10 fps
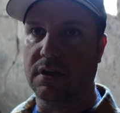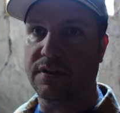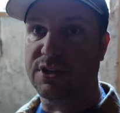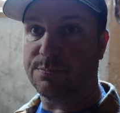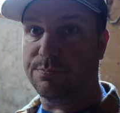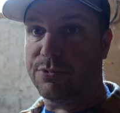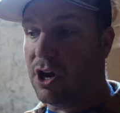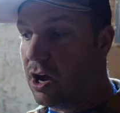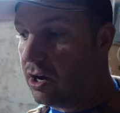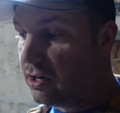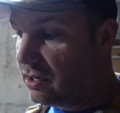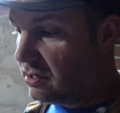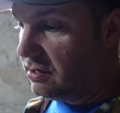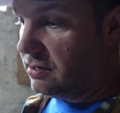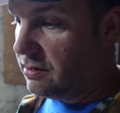This dog,
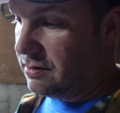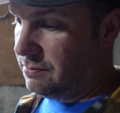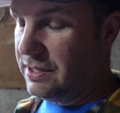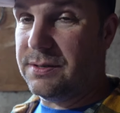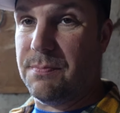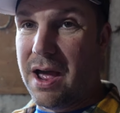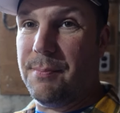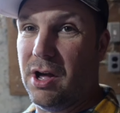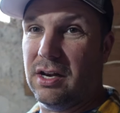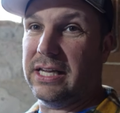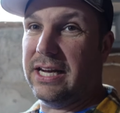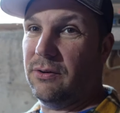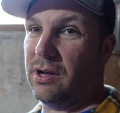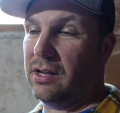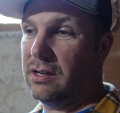at least my Molly
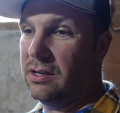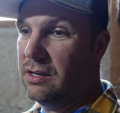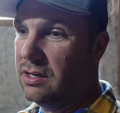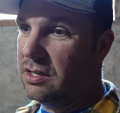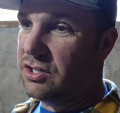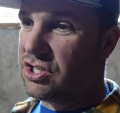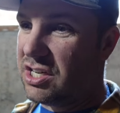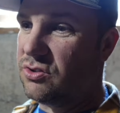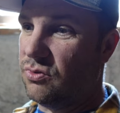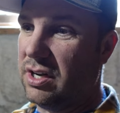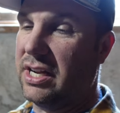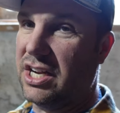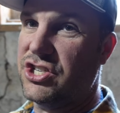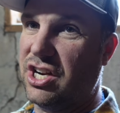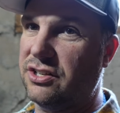anyway, she's really
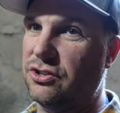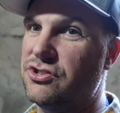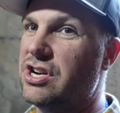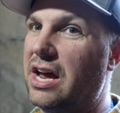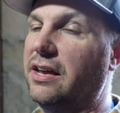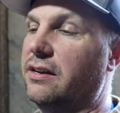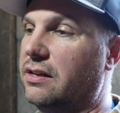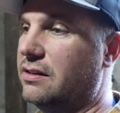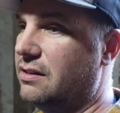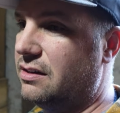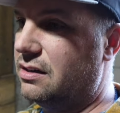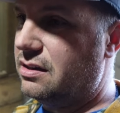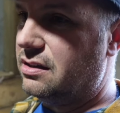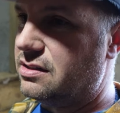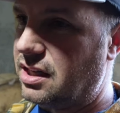a gentle giant.
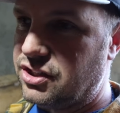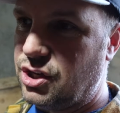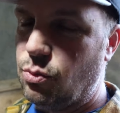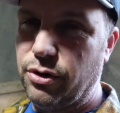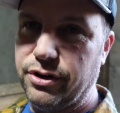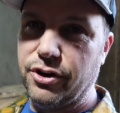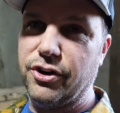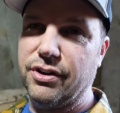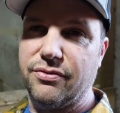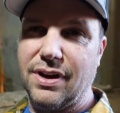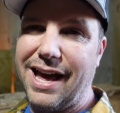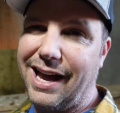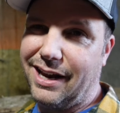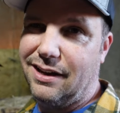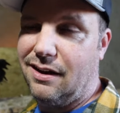It's like she wouldn't hurt a
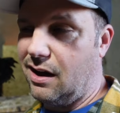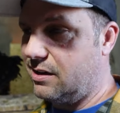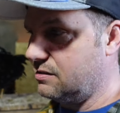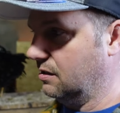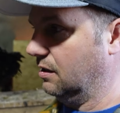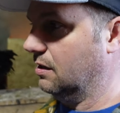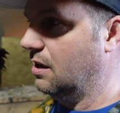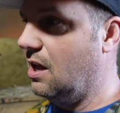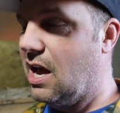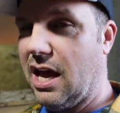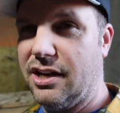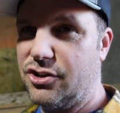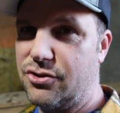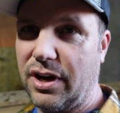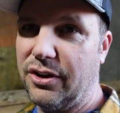fly, honestly. I didn't
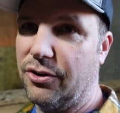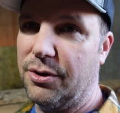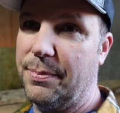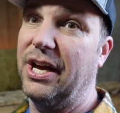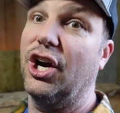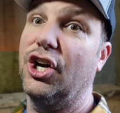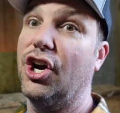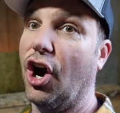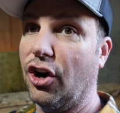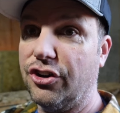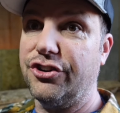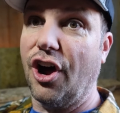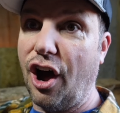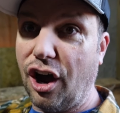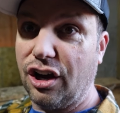train her to be a guard
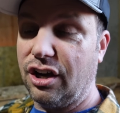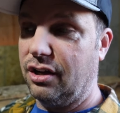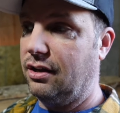dog.